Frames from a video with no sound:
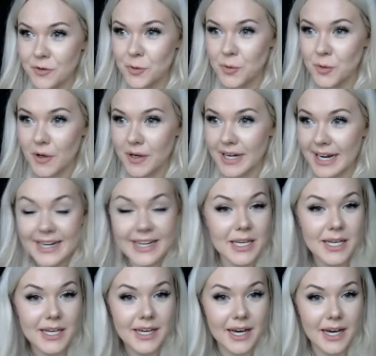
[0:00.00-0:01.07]
you got
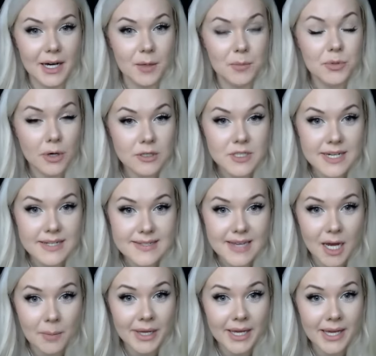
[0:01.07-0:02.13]
any projects
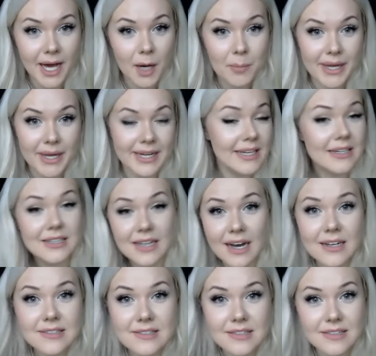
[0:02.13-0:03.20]
coming up, any
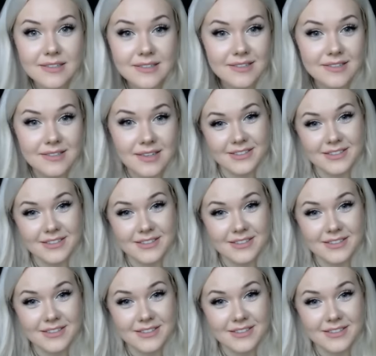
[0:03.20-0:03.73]
classes?